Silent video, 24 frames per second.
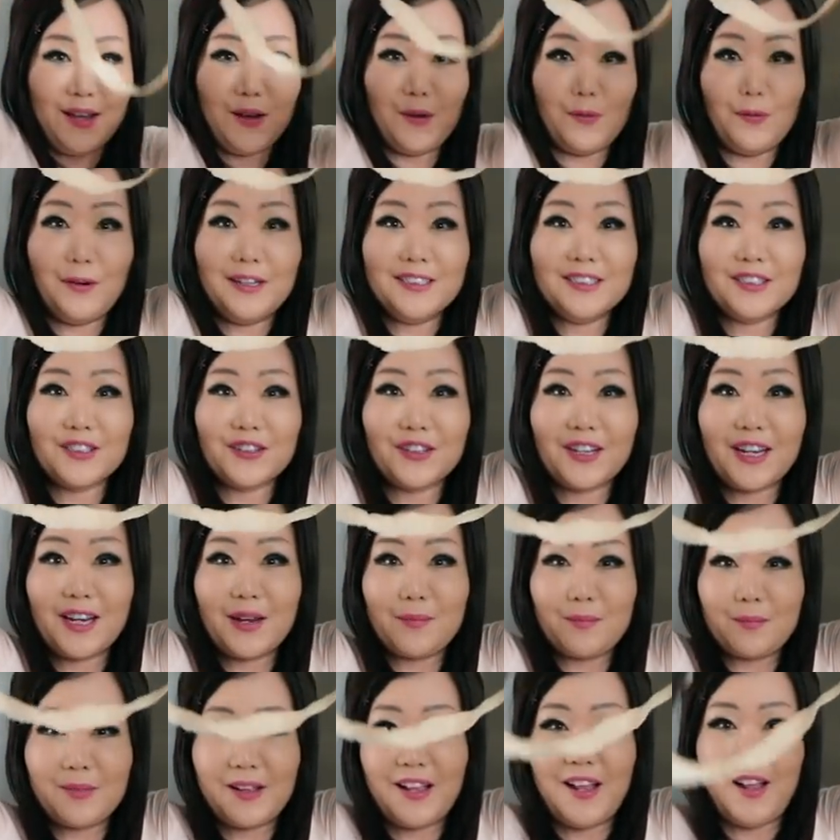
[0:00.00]
one
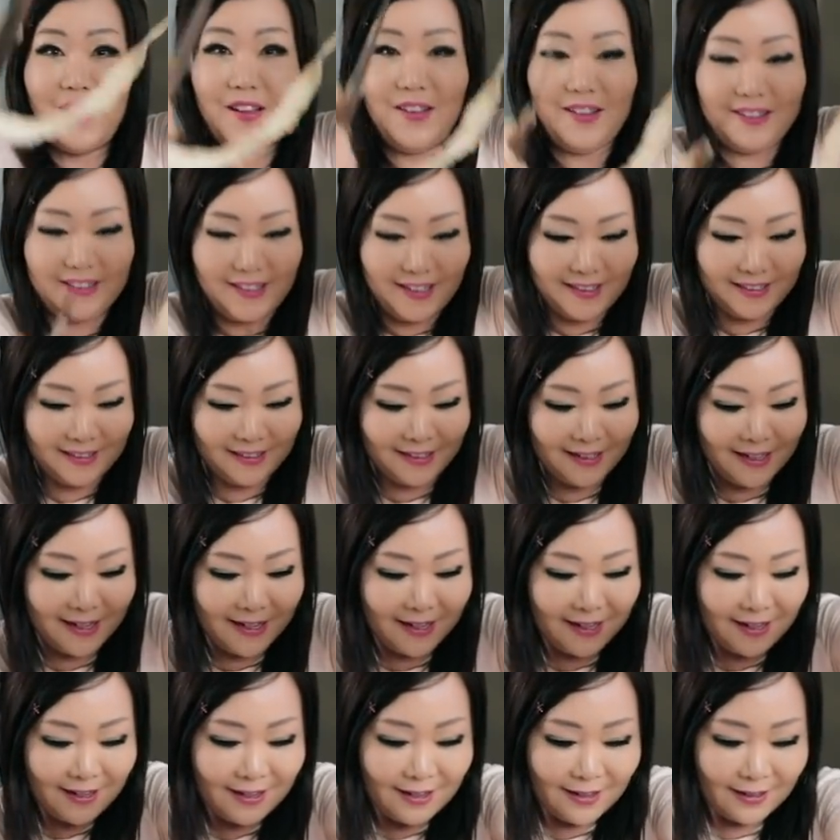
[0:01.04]
strip, done.
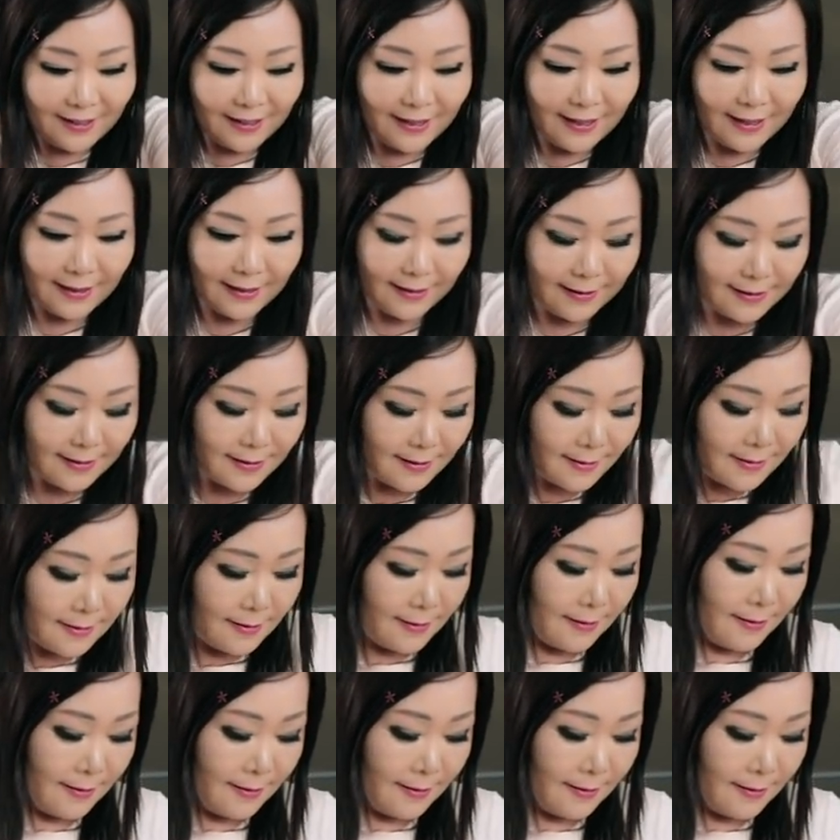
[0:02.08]
Okay.